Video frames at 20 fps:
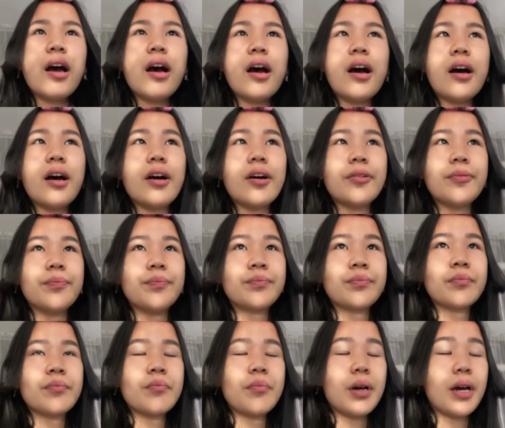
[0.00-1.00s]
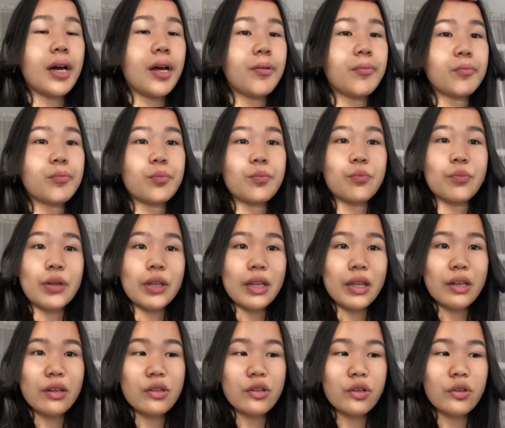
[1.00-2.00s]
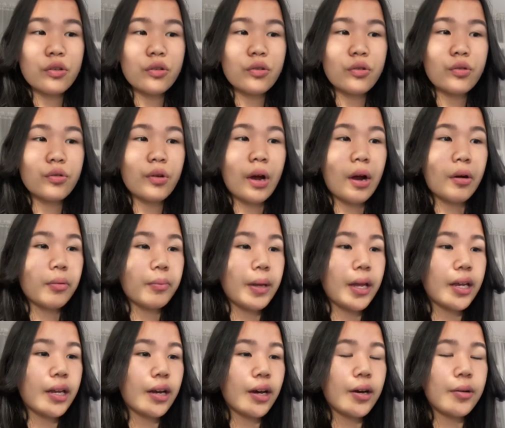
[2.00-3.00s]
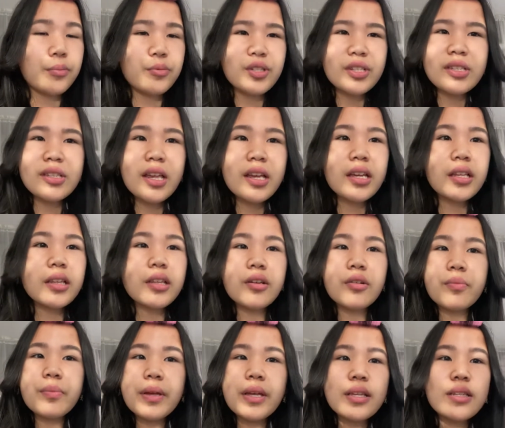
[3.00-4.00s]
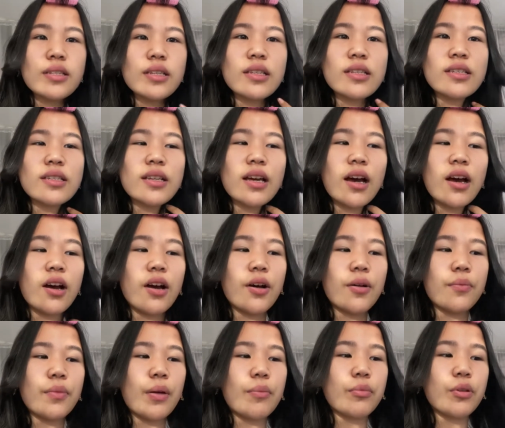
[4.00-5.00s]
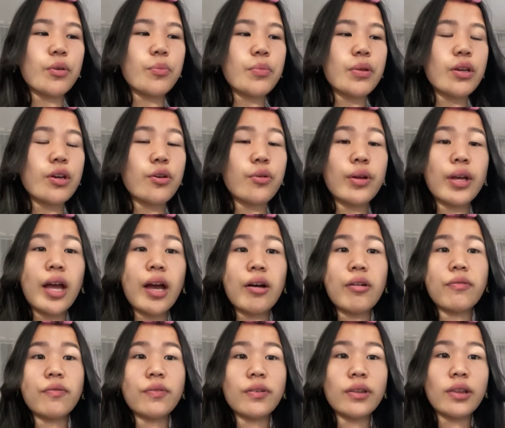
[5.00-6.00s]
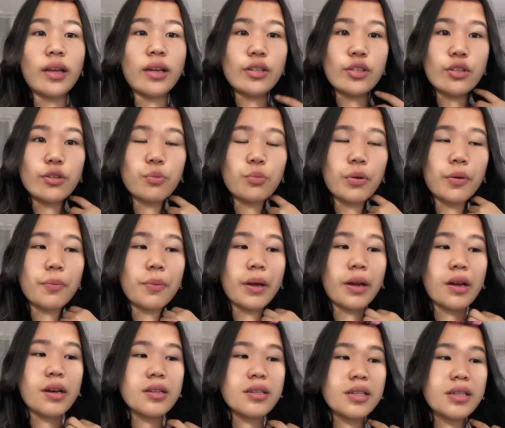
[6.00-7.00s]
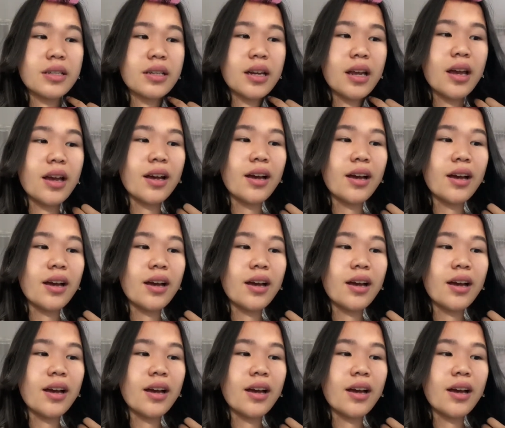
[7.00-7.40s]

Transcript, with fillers: Um, but we need to do our makeup just like a little bit since um, I'm gonna be going out for lunch with my cousin